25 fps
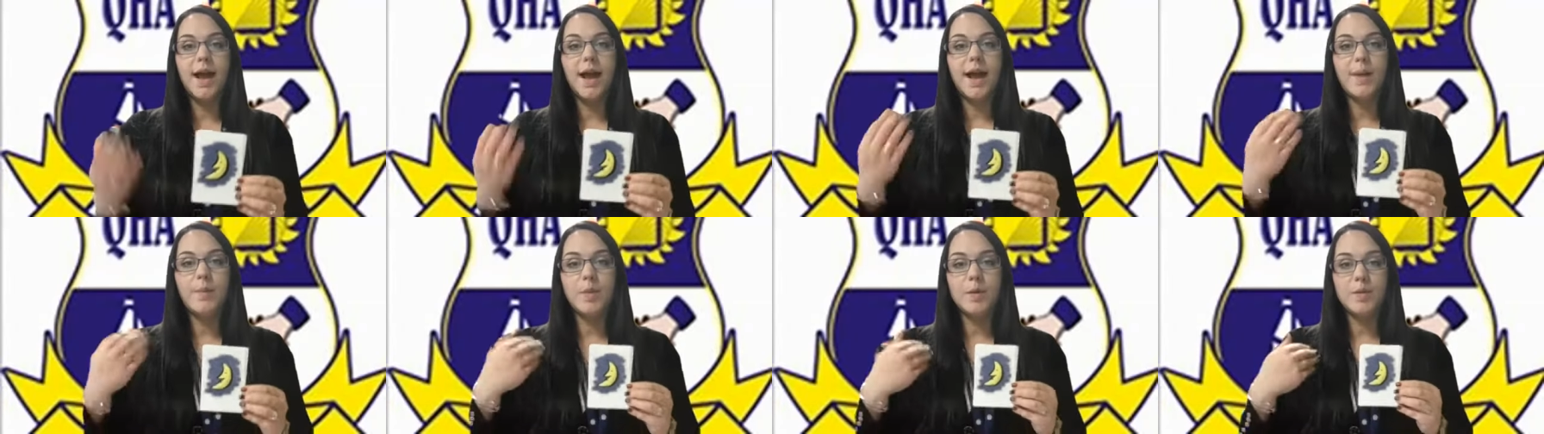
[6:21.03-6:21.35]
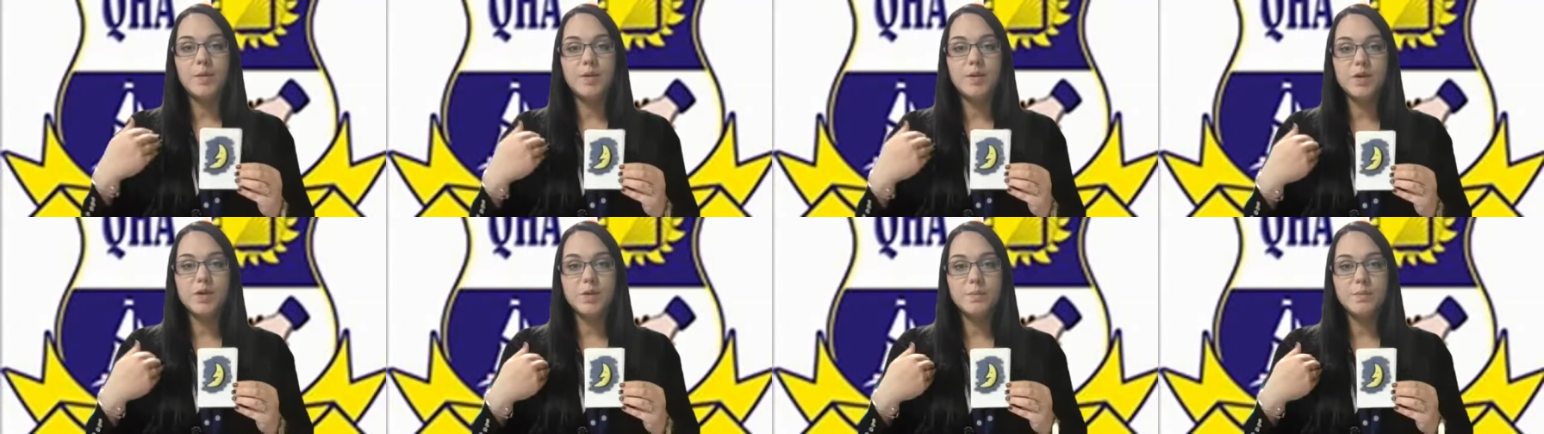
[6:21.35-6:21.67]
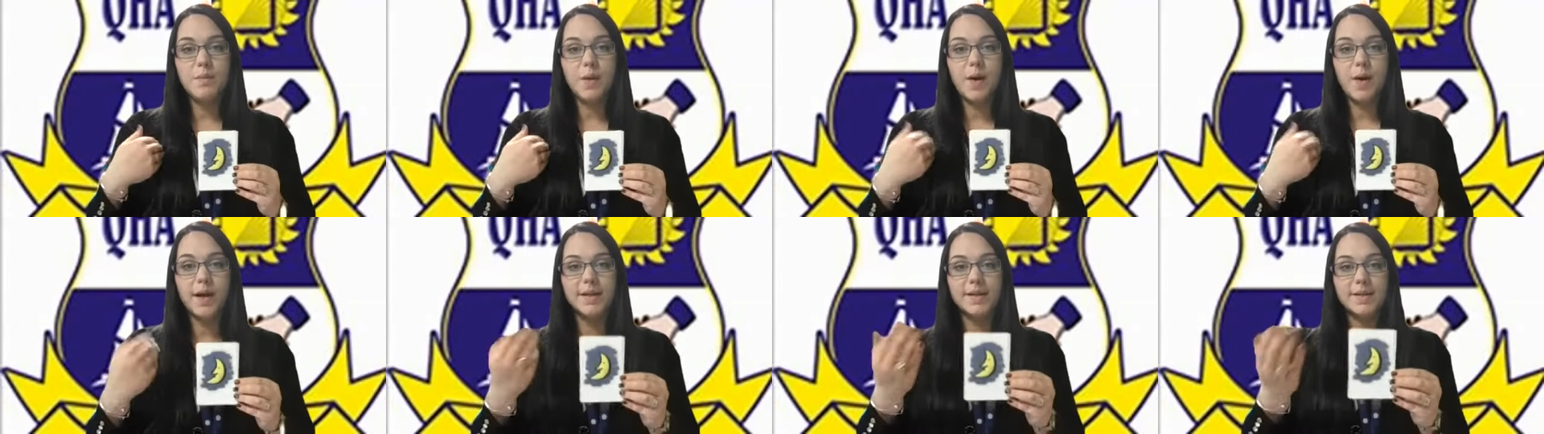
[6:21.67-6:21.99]
And we would do
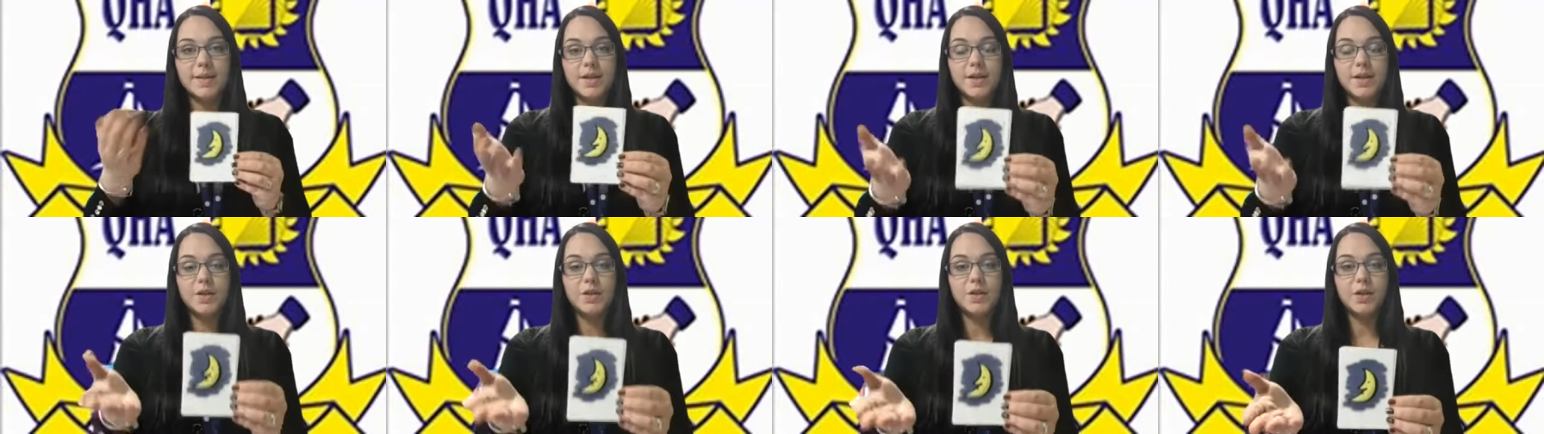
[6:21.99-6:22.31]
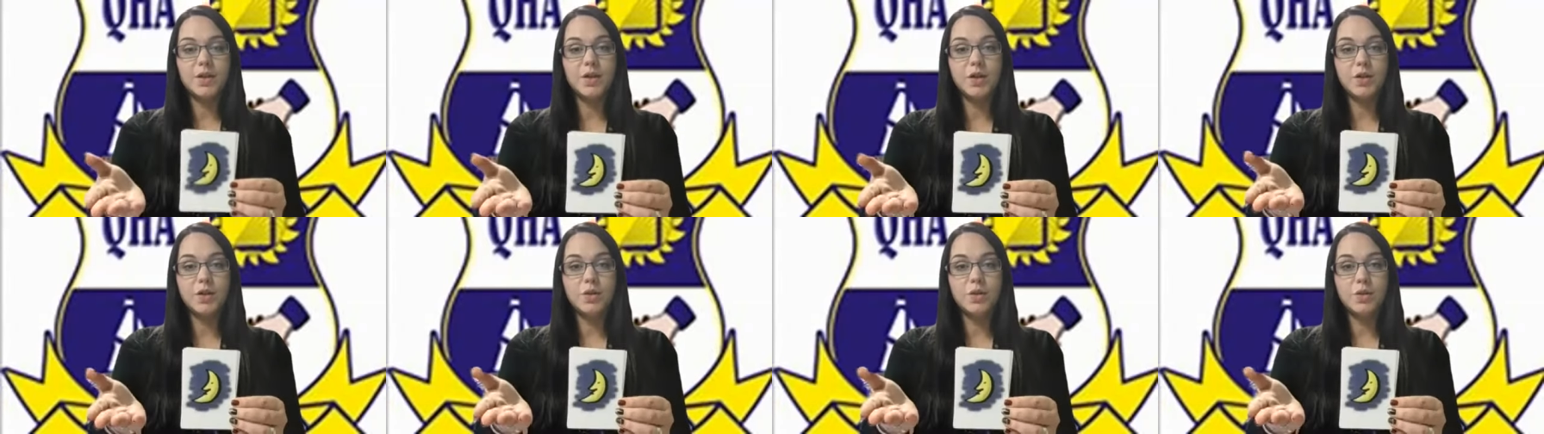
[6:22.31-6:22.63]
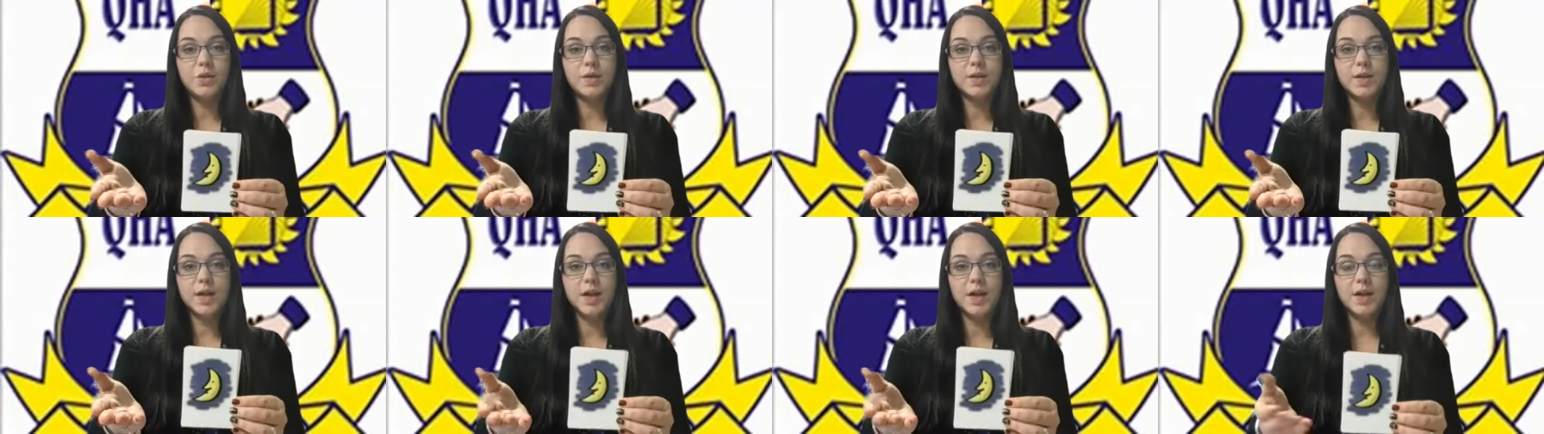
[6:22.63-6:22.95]
my turn,
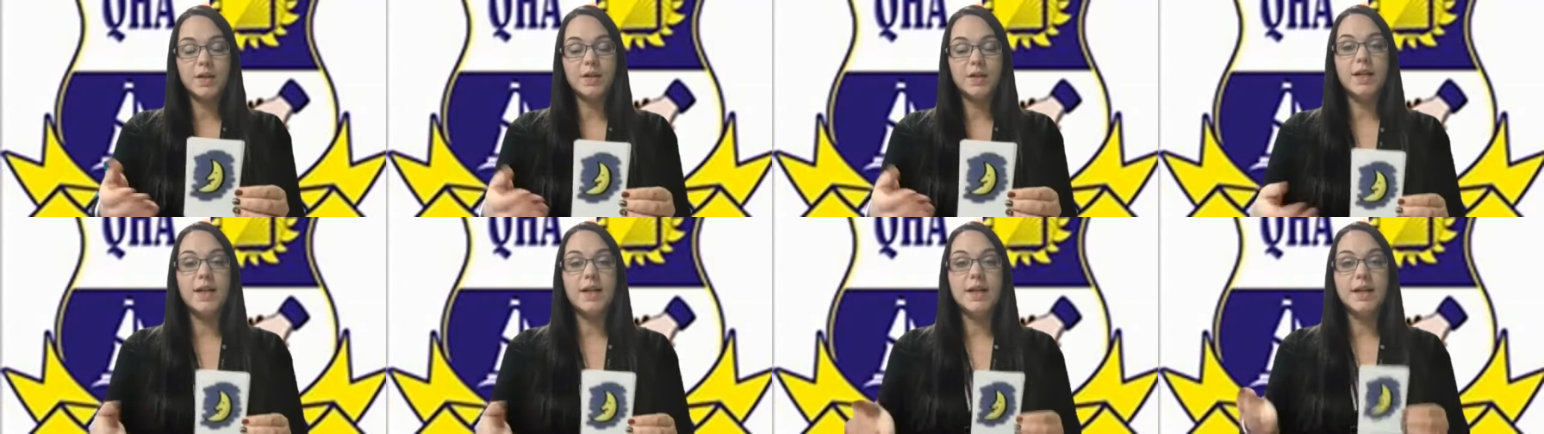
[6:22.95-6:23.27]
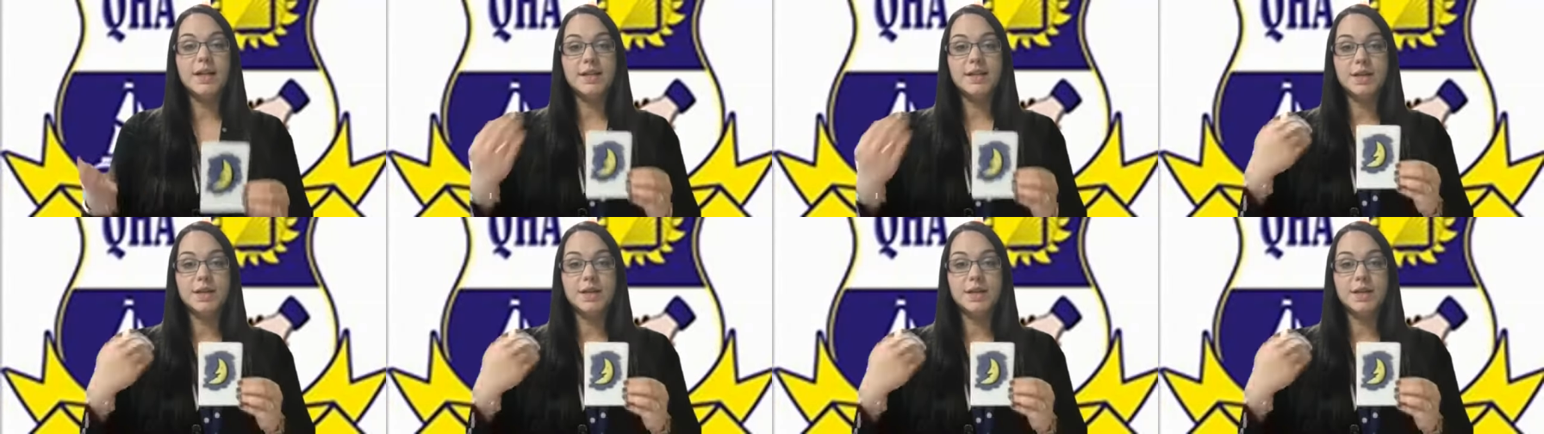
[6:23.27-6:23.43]
your turn.